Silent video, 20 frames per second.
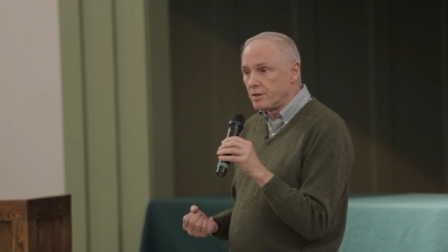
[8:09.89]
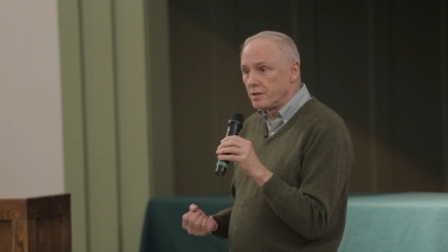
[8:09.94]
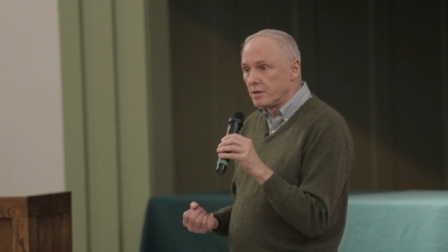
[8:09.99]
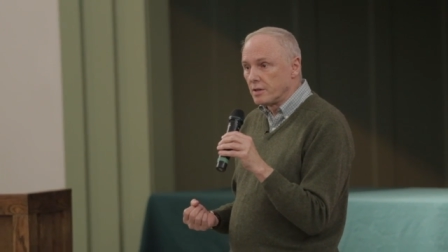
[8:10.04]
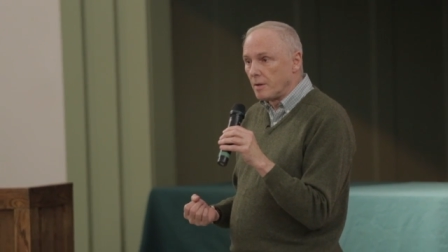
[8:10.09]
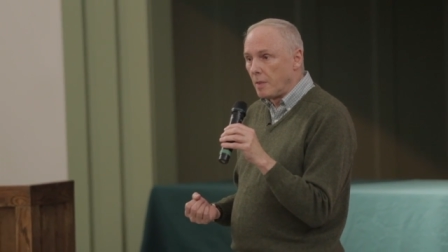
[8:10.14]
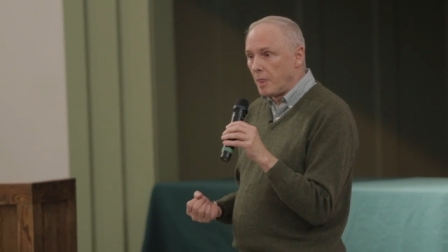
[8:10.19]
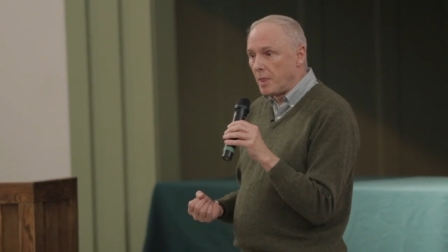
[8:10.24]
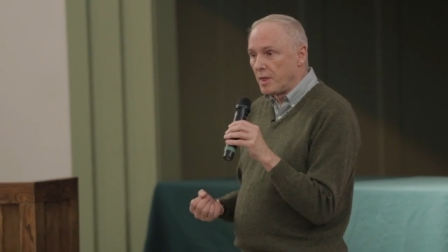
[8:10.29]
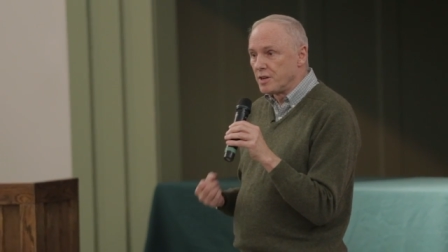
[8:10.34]

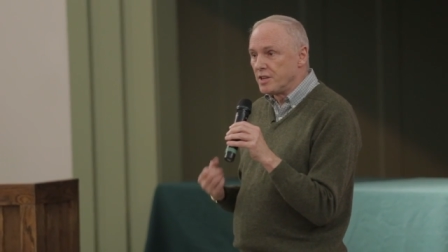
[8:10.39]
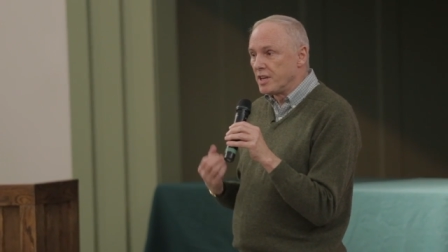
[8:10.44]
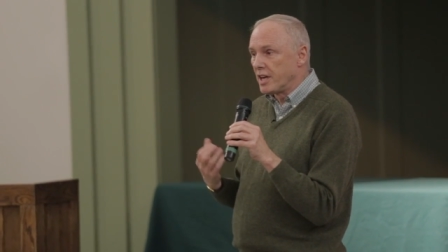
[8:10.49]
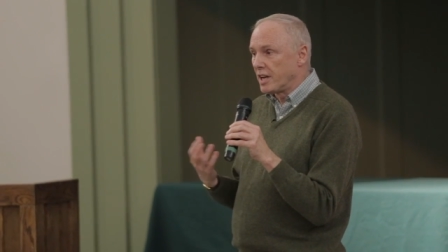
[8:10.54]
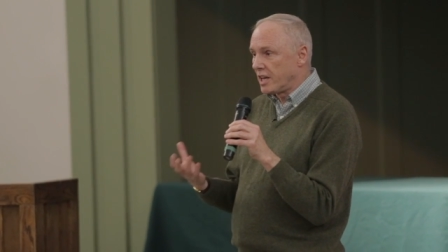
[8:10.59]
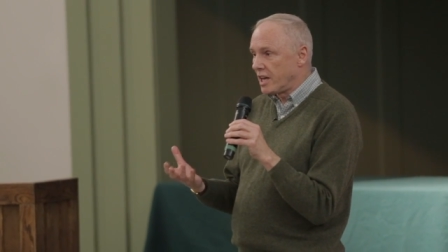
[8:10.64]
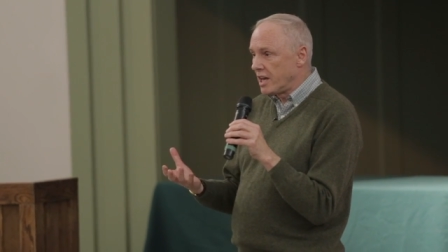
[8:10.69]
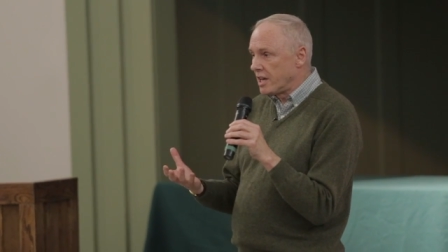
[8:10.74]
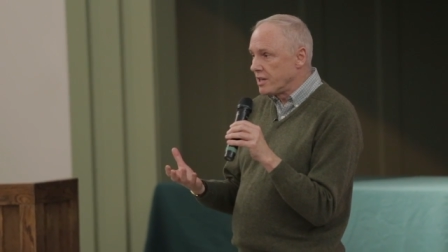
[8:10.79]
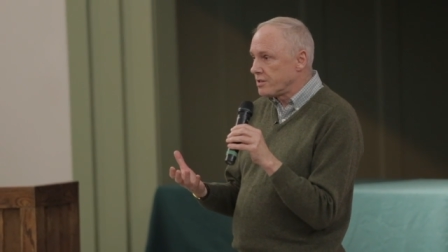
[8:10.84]
the the
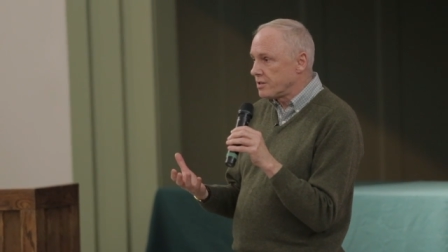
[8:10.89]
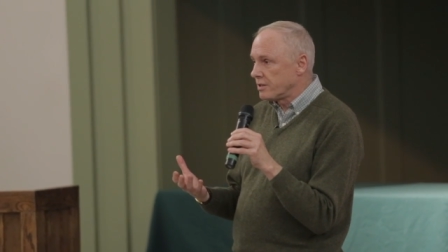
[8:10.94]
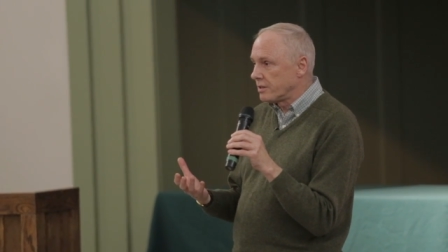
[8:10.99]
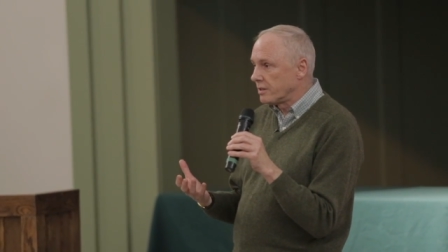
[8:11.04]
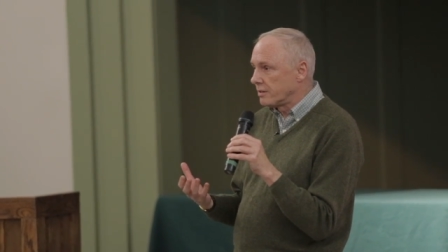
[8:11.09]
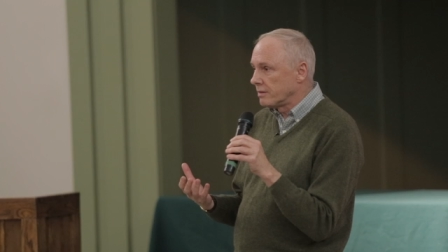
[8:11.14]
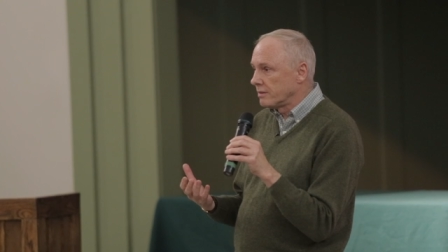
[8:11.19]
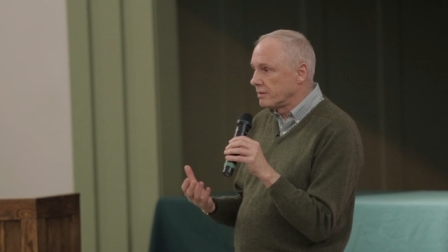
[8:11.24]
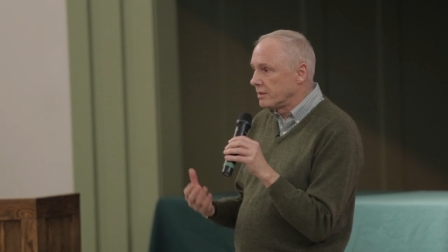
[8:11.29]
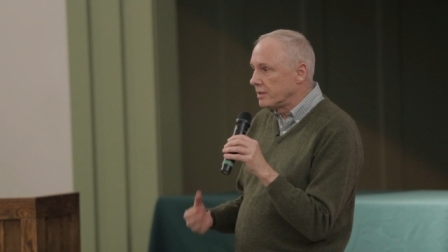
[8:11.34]

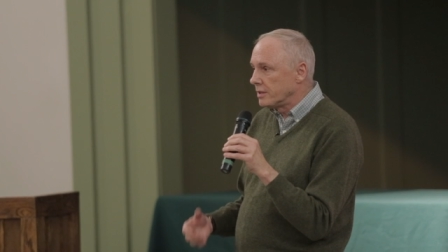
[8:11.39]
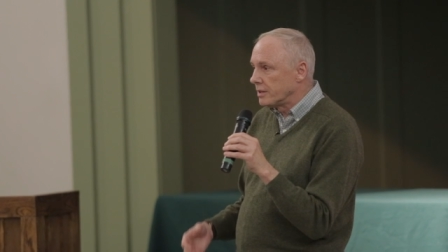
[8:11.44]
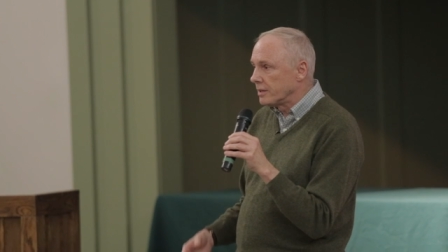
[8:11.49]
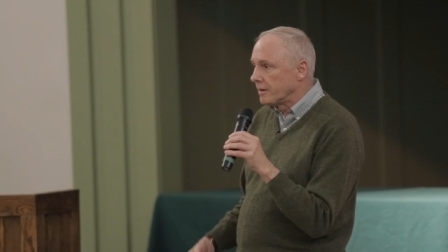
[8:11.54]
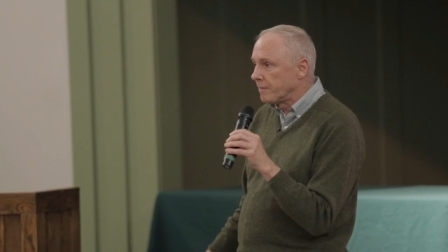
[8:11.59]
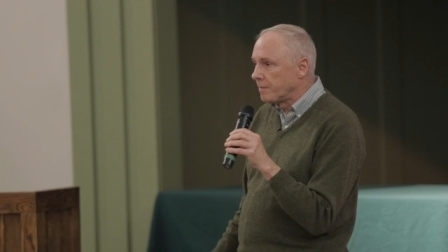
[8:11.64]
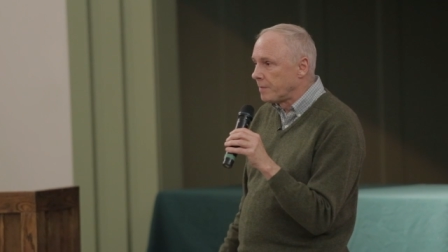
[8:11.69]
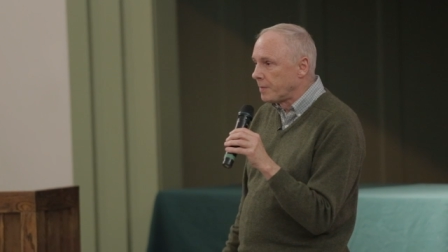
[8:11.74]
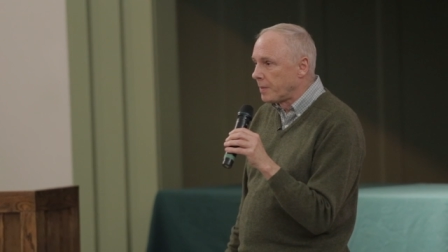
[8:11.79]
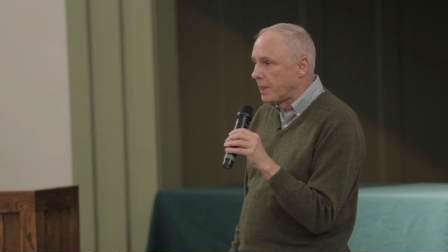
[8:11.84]
dedication.
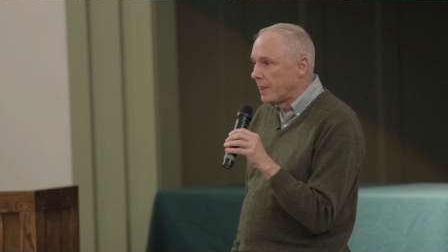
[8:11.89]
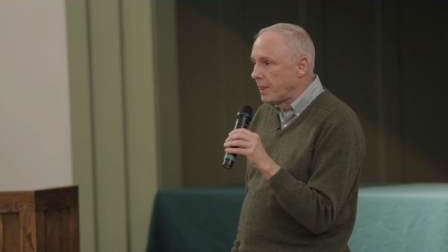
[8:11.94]
Um,